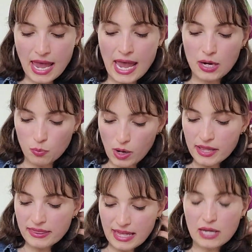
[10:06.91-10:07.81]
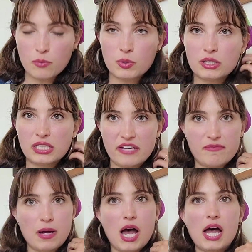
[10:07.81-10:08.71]
and what they will leave
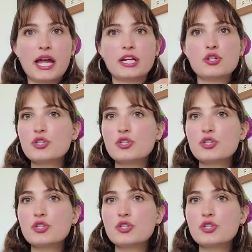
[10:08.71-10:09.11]
behind.